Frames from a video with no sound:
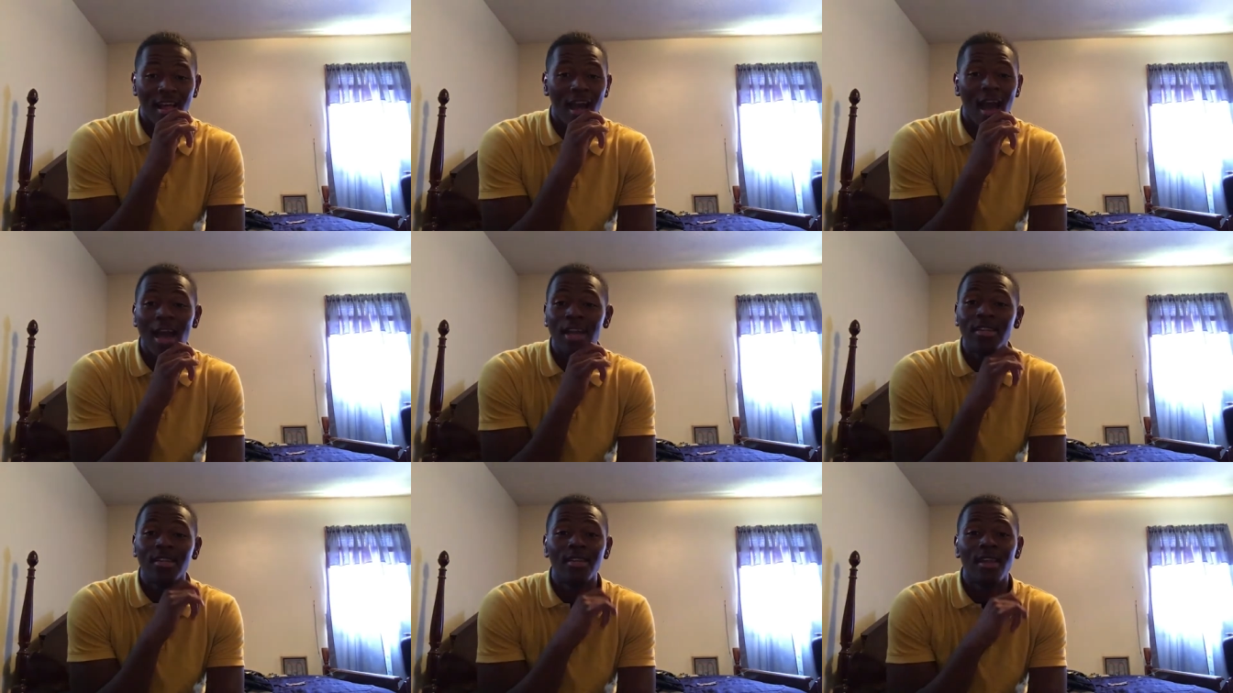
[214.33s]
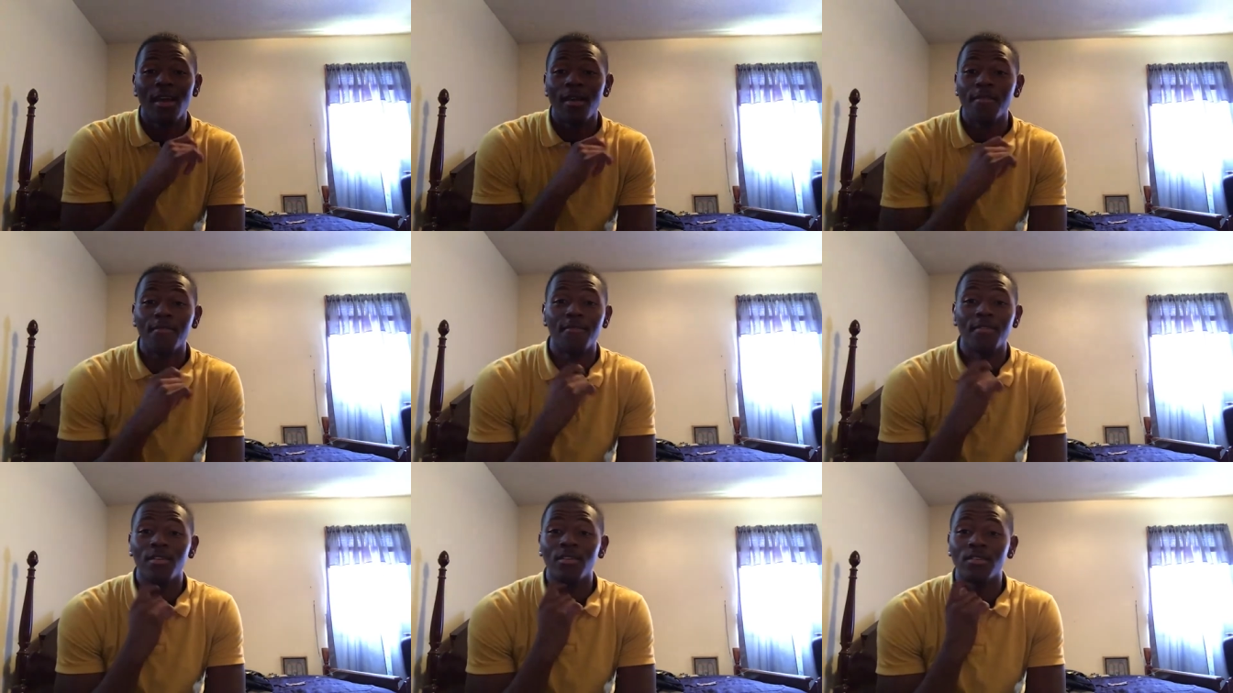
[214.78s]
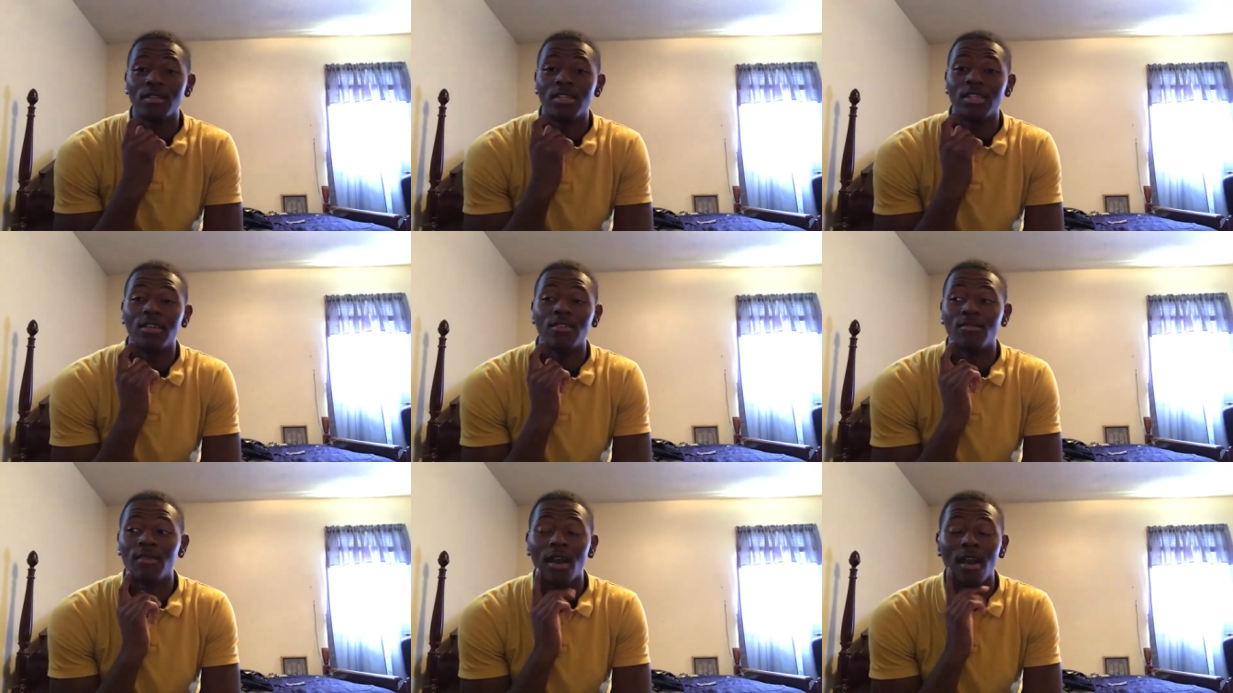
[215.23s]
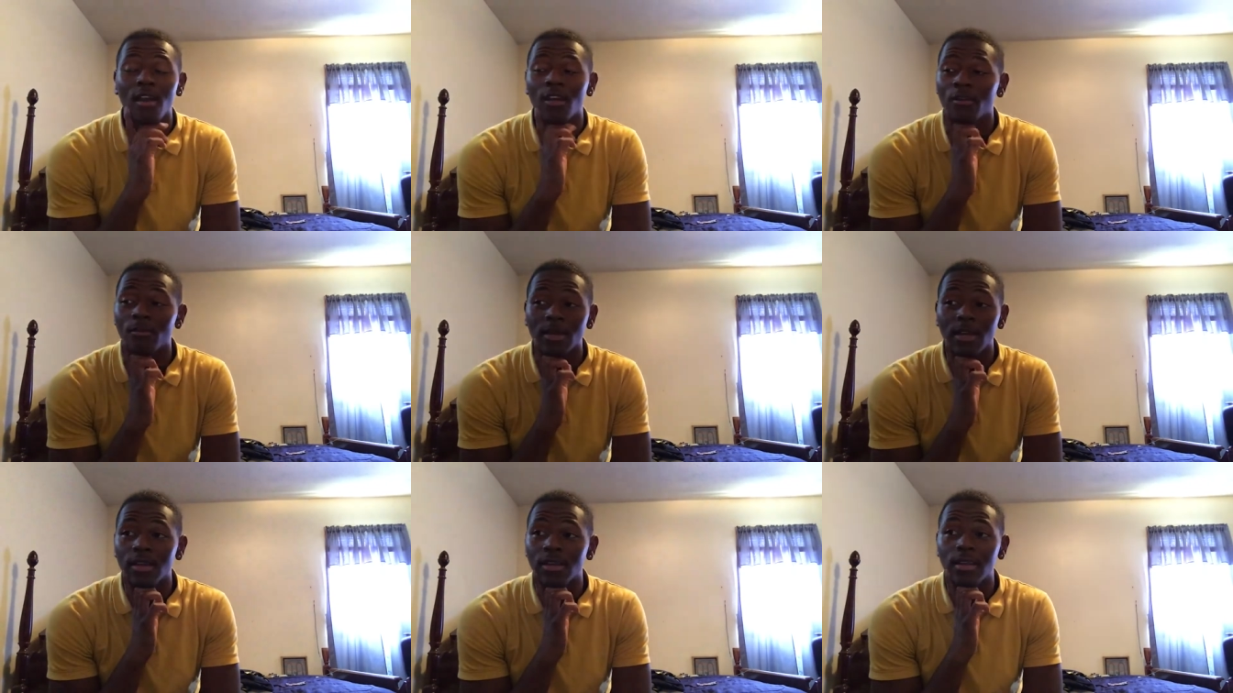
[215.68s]
I did not feel shit when
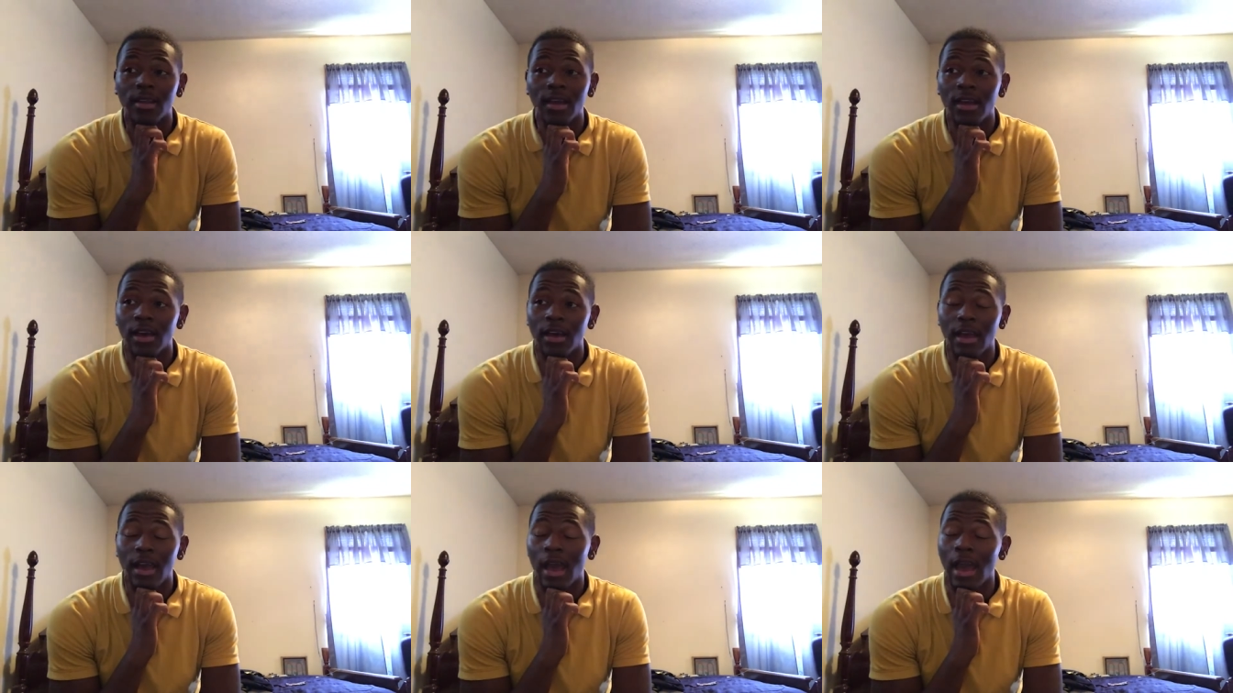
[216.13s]
Iron Man died.